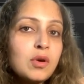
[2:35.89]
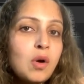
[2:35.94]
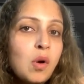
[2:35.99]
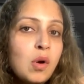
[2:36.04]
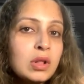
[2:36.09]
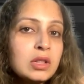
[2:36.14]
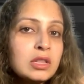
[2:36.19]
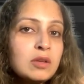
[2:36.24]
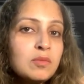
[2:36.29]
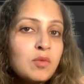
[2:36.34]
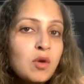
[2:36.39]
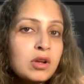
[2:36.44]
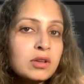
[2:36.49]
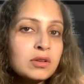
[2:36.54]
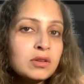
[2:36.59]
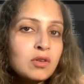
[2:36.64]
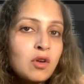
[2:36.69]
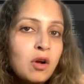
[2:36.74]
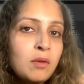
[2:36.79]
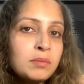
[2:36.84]
All the
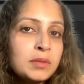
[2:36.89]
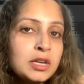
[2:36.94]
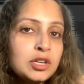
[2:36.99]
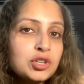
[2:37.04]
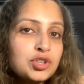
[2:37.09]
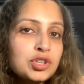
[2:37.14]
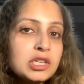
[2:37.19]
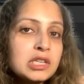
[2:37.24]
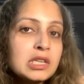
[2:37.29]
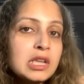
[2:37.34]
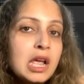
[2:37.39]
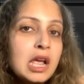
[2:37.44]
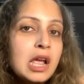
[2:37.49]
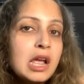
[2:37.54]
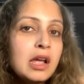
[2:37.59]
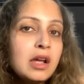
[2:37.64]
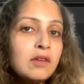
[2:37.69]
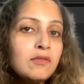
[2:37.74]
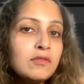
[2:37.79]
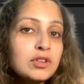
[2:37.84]
combinations
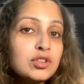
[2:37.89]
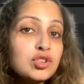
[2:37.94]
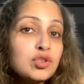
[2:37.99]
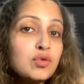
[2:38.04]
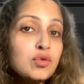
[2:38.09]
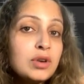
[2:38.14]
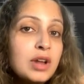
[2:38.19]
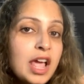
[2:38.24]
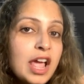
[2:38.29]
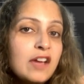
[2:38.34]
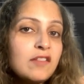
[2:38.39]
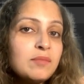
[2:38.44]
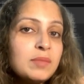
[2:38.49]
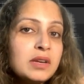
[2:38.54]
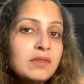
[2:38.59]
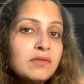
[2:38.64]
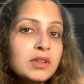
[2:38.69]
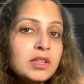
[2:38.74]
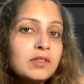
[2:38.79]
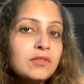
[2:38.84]
which could have
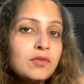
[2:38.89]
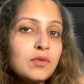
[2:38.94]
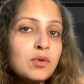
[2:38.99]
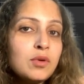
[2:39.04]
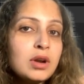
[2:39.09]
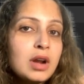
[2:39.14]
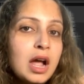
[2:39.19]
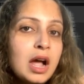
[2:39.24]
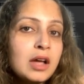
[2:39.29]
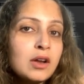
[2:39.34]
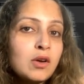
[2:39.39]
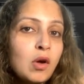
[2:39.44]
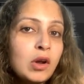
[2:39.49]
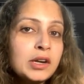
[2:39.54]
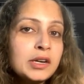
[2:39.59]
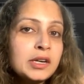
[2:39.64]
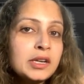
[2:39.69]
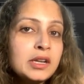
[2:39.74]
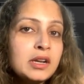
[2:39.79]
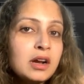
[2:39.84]
been with 4 are
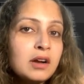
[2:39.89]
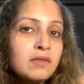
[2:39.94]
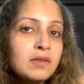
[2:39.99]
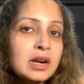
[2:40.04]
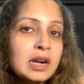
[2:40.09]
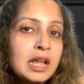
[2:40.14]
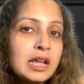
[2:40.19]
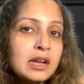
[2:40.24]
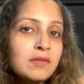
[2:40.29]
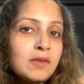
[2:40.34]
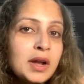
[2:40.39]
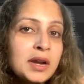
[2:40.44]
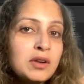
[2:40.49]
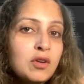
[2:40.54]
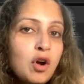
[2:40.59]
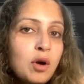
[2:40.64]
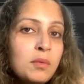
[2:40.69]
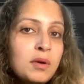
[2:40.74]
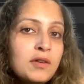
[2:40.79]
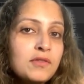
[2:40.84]
already covered, like 1,
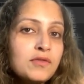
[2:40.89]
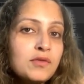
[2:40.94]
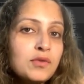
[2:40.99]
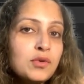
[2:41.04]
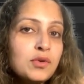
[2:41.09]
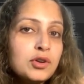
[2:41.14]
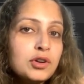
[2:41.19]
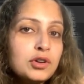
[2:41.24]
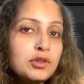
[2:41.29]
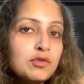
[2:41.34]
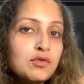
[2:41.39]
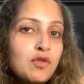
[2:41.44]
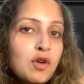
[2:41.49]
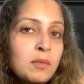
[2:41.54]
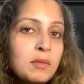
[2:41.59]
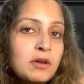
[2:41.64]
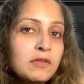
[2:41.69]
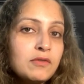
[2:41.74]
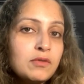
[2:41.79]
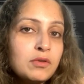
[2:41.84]
4, 2,
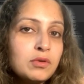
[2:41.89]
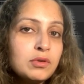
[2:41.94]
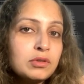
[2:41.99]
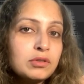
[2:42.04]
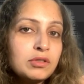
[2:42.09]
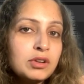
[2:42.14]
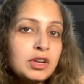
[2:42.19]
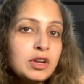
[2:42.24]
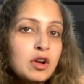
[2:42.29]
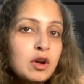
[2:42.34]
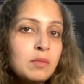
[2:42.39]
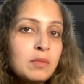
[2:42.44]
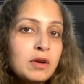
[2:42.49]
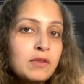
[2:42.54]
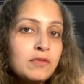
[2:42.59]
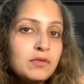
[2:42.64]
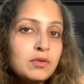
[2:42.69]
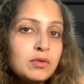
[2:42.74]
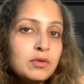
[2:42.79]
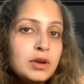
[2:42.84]
4, 3,
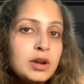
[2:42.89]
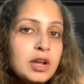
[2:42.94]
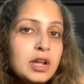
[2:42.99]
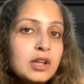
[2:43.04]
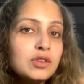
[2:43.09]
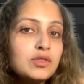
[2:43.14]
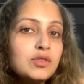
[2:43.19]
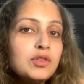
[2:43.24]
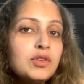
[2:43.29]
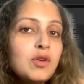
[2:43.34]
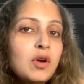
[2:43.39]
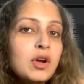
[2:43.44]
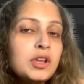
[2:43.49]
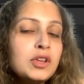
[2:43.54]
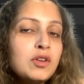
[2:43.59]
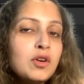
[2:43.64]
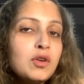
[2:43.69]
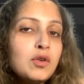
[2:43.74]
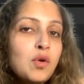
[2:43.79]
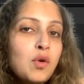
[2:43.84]
4. So
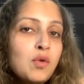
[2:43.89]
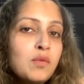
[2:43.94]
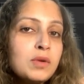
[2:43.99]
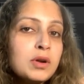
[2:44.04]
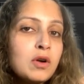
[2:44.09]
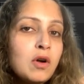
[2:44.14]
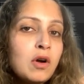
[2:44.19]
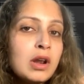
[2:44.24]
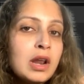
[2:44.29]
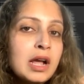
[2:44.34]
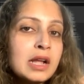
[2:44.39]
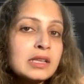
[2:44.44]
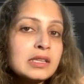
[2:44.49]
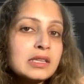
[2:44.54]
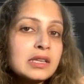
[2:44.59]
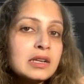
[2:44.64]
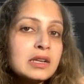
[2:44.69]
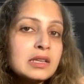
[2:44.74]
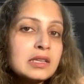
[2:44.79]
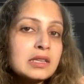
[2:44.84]
your overall
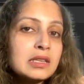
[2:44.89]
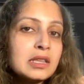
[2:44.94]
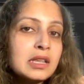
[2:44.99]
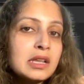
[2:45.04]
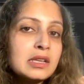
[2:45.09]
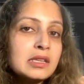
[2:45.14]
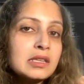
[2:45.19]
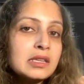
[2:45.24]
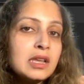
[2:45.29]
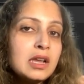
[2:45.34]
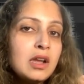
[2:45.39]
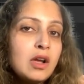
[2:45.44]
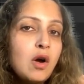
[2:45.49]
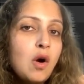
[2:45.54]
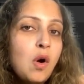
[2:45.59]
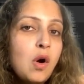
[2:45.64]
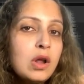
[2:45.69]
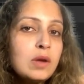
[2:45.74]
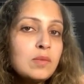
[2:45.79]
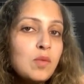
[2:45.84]
answer is this.
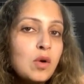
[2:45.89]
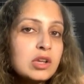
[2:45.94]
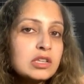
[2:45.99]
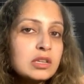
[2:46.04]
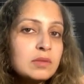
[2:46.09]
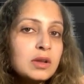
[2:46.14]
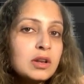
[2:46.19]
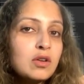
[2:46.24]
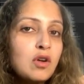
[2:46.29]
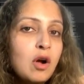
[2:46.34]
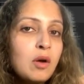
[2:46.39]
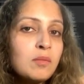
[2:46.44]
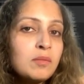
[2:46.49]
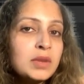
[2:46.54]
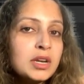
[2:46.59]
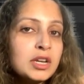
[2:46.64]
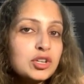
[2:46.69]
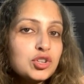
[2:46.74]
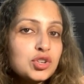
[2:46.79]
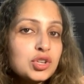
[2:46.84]
All possible
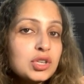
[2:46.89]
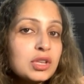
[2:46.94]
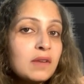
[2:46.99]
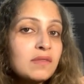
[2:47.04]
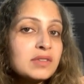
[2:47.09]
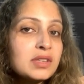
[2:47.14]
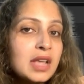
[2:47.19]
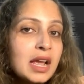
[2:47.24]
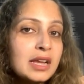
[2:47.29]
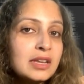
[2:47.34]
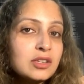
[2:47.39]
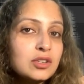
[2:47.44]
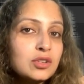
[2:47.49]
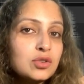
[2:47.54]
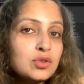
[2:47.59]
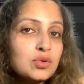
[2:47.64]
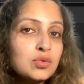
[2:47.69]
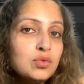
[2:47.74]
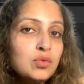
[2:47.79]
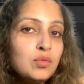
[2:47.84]
combinations of size
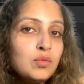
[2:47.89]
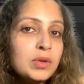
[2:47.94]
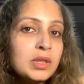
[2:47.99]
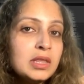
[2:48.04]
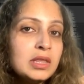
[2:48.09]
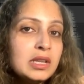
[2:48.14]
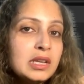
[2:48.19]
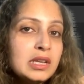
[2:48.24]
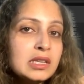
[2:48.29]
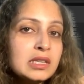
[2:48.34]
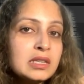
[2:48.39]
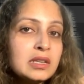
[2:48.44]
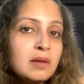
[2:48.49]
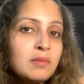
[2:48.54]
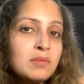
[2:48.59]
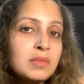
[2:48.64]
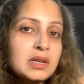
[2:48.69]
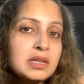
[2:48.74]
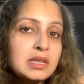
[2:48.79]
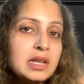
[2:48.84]
2 with these
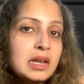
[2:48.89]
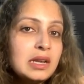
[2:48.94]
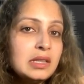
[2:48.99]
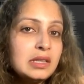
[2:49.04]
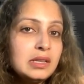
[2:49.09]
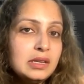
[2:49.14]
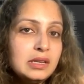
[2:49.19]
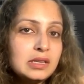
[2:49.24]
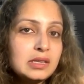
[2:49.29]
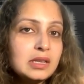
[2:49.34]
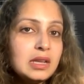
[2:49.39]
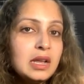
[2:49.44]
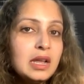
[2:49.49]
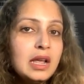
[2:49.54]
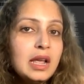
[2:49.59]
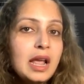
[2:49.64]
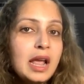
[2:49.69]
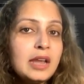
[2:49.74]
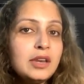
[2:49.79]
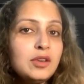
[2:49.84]
numbers are these.
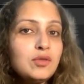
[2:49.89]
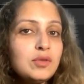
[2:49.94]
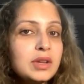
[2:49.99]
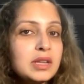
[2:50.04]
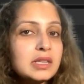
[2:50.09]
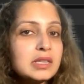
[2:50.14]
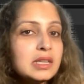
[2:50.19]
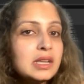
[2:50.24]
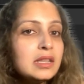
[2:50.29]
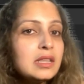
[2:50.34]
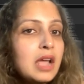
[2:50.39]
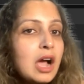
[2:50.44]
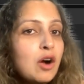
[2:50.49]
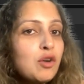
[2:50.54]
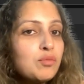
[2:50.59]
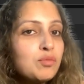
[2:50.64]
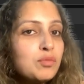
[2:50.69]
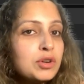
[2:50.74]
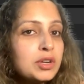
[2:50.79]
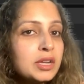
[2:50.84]
And you can see the
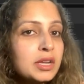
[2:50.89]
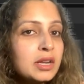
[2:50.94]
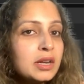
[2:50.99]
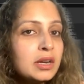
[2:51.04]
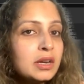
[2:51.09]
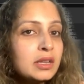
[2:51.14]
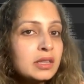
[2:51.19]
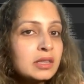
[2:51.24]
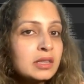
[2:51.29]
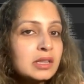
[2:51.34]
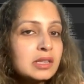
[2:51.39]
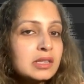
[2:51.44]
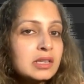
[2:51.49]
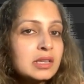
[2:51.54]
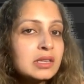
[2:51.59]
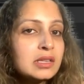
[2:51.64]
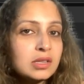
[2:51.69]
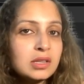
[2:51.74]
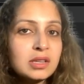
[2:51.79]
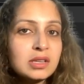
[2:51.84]
output here. This
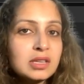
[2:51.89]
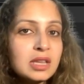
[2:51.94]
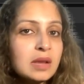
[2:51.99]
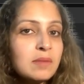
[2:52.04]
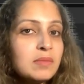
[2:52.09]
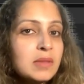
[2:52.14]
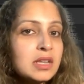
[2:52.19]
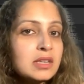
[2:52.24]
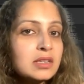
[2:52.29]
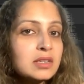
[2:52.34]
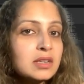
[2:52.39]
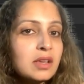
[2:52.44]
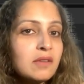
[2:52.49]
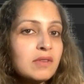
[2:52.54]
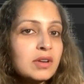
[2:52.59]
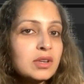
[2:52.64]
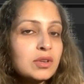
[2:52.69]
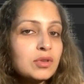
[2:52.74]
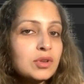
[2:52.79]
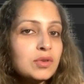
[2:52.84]
is the same list
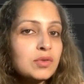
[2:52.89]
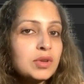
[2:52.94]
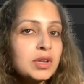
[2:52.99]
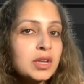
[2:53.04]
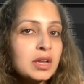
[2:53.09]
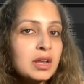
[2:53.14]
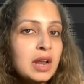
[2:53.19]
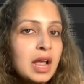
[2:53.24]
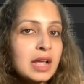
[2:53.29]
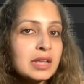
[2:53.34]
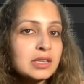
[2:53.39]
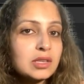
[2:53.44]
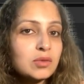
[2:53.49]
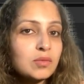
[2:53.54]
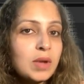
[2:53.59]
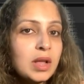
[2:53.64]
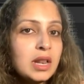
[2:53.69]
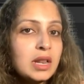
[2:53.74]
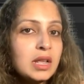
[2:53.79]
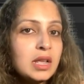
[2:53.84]
given to you here as
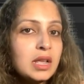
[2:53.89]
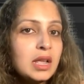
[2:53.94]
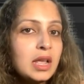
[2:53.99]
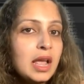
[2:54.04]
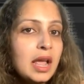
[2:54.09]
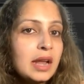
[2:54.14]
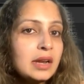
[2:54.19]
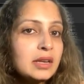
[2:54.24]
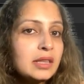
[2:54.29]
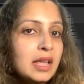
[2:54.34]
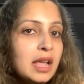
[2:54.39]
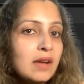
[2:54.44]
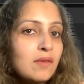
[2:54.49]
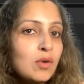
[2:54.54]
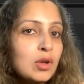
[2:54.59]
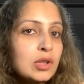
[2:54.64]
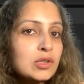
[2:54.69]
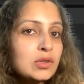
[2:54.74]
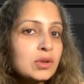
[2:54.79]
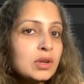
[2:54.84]
well. And they have
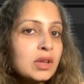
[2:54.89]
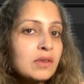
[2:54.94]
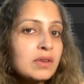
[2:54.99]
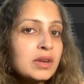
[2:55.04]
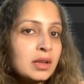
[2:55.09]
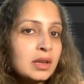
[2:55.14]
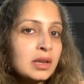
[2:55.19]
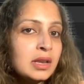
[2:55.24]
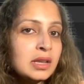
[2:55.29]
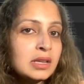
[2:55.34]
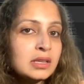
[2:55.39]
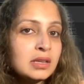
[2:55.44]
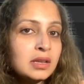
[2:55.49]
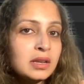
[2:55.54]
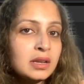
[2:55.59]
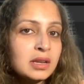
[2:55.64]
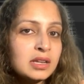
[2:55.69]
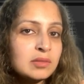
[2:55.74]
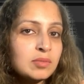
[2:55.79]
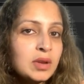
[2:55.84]
also given an
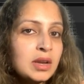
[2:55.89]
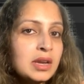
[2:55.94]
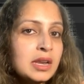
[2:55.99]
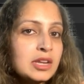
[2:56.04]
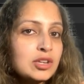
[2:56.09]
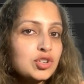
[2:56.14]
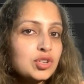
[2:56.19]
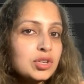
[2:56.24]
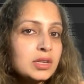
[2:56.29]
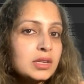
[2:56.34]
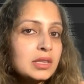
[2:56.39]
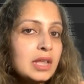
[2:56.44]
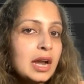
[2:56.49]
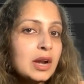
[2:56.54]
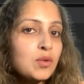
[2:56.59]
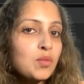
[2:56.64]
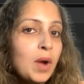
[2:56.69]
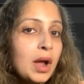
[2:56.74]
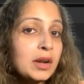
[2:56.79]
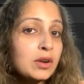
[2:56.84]
explanation
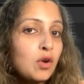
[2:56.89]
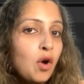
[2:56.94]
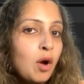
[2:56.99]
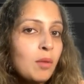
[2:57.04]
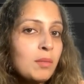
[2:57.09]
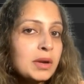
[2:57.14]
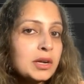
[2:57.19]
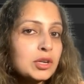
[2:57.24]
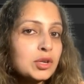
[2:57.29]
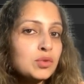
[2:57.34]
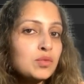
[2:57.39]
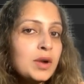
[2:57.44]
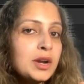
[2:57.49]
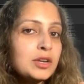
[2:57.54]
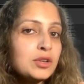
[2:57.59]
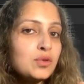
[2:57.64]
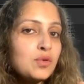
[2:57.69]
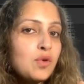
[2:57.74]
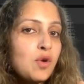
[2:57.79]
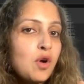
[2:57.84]
that 1, 2
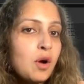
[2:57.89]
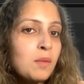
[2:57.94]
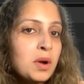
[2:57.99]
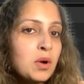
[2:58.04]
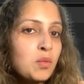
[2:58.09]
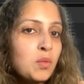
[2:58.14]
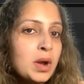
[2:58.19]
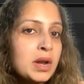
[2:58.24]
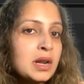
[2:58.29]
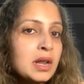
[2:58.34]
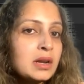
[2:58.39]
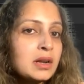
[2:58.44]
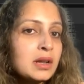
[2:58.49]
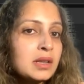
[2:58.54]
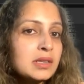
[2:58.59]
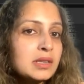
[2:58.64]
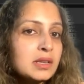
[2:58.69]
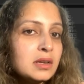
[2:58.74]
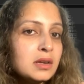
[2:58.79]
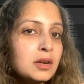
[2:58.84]
and 2, 1 are
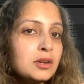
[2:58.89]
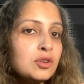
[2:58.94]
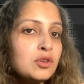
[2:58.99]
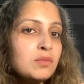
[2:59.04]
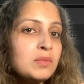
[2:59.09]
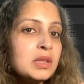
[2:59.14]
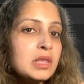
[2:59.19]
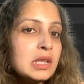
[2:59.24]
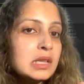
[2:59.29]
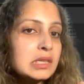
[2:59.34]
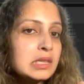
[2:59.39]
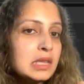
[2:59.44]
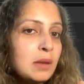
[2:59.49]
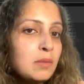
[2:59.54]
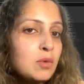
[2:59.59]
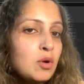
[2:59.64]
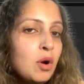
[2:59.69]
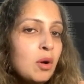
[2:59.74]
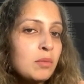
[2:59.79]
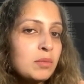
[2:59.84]
considered to be the
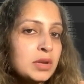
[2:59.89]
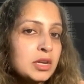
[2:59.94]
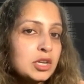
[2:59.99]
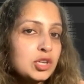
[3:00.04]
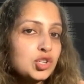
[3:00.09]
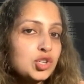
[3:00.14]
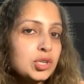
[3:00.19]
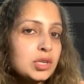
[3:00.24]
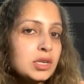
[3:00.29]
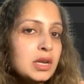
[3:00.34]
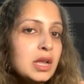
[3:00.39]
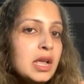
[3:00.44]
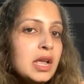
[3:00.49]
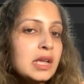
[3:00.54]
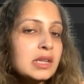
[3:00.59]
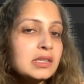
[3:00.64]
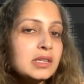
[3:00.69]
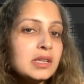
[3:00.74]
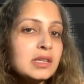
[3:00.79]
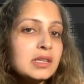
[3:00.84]
same combination
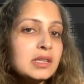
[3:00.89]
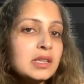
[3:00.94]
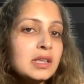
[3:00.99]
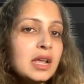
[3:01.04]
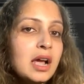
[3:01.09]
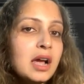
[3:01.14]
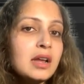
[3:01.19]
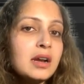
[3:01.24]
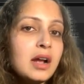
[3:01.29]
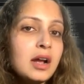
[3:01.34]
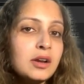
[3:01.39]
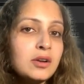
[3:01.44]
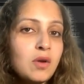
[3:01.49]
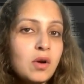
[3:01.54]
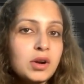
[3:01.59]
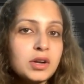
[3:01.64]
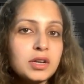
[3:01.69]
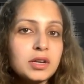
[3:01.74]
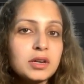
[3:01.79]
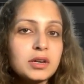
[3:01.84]
since they are
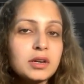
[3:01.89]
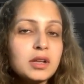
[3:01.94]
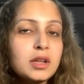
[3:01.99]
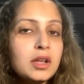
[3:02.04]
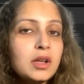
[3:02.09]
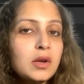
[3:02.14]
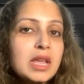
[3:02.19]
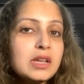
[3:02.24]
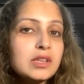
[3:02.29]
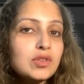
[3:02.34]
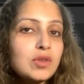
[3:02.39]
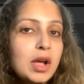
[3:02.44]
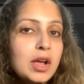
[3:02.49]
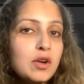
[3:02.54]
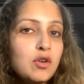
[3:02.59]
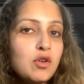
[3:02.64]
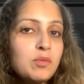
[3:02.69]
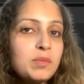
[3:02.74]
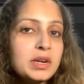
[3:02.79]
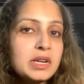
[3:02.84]
unordered. So I
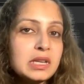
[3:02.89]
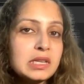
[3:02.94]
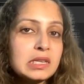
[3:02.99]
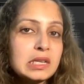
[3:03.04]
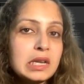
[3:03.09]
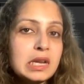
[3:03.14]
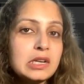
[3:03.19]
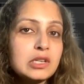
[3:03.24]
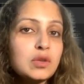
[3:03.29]
hope it is clear.